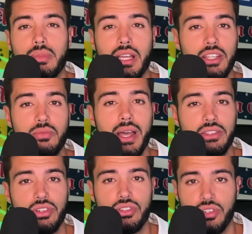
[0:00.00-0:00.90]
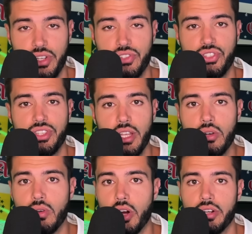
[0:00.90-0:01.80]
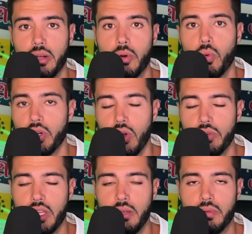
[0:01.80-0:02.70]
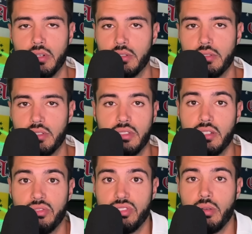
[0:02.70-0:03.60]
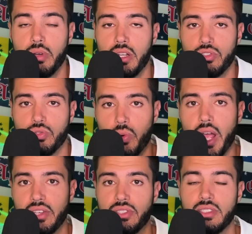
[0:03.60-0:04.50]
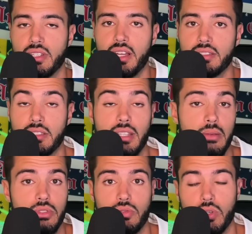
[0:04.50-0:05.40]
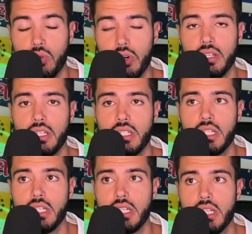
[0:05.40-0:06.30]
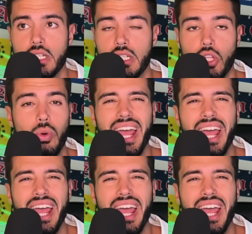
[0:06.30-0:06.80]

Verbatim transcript: because Matt Turner is still our number one goalkeeper until someone else rises, and at the time of this recording, no one